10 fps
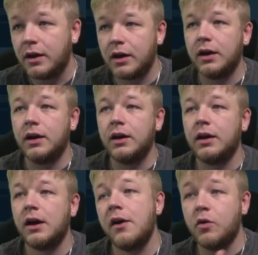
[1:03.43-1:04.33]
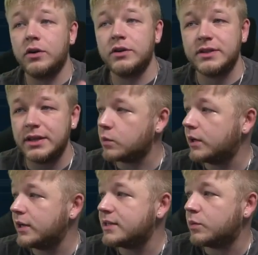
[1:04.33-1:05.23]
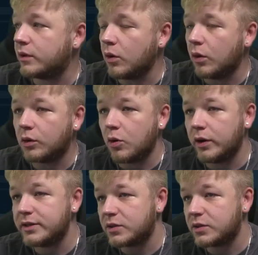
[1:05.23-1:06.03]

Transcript: Of course, this one is with gold coins.